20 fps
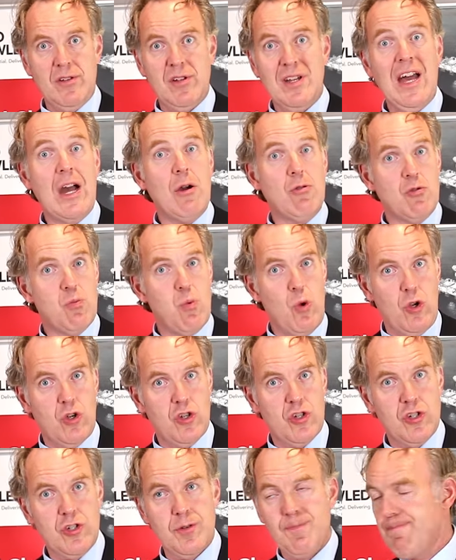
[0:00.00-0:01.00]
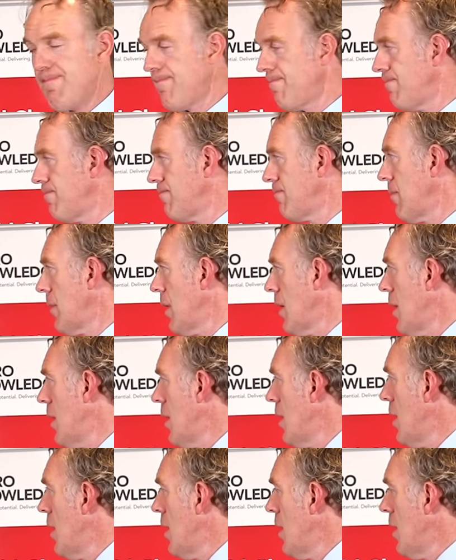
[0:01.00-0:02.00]
it and how it works.
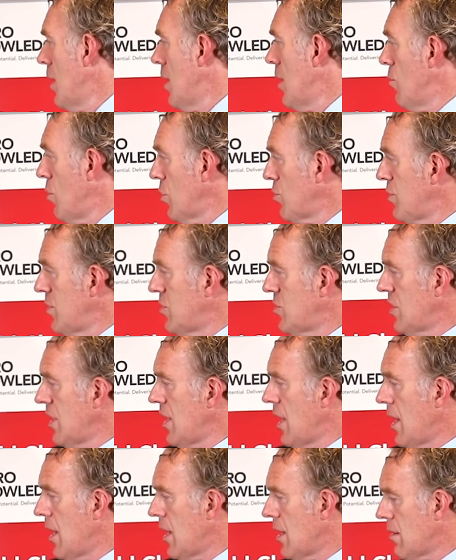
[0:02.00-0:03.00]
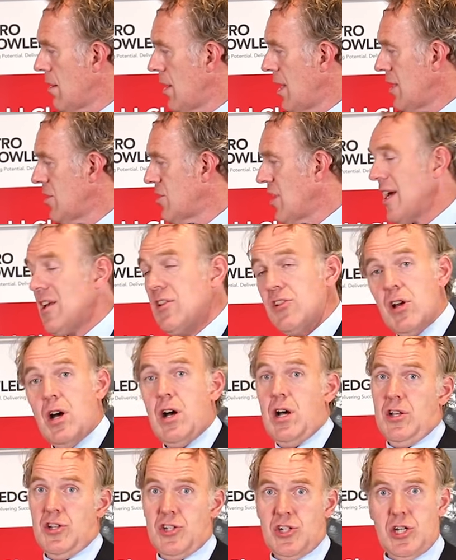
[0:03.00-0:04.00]
What we see here is a
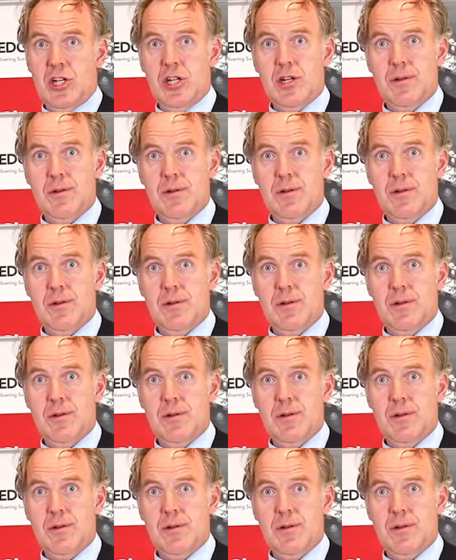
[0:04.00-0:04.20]
task.